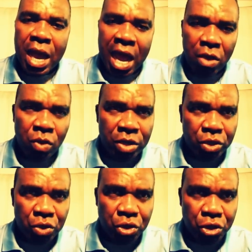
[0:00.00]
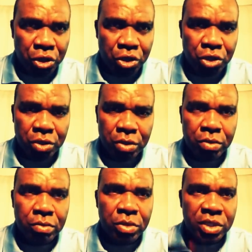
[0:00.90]
I went to church
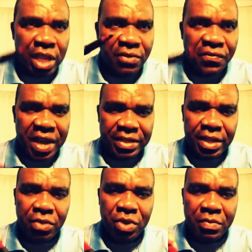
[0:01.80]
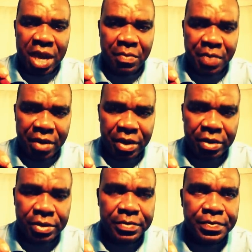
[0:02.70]
steadfastly with my
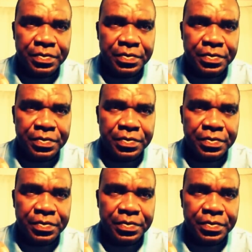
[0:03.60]
parent,